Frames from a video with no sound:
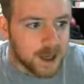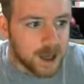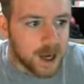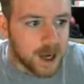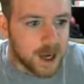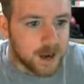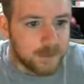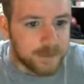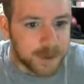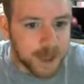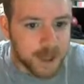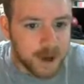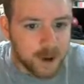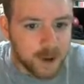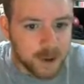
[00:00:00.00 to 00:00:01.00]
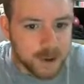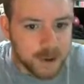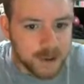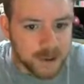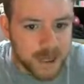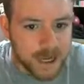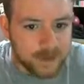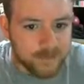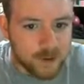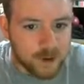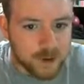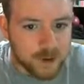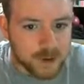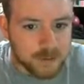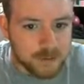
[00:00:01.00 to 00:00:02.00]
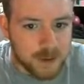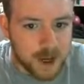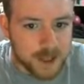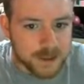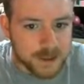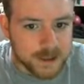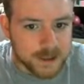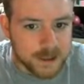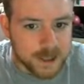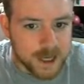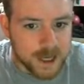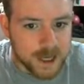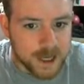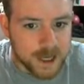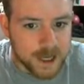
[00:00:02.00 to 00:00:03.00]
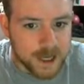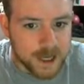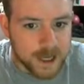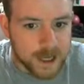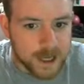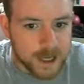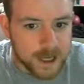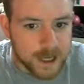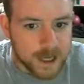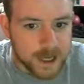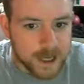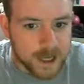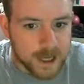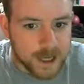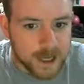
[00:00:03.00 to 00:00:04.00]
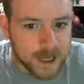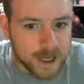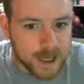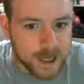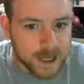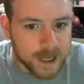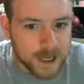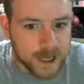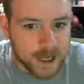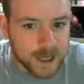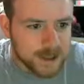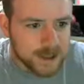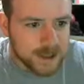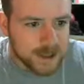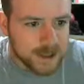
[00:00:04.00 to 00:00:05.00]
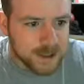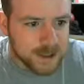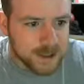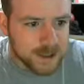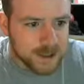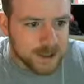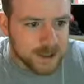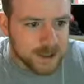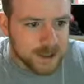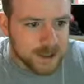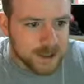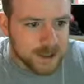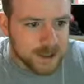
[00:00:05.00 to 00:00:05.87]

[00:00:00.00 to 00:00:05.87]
But not only does it have all those mods in the game, I'm also playing this game on the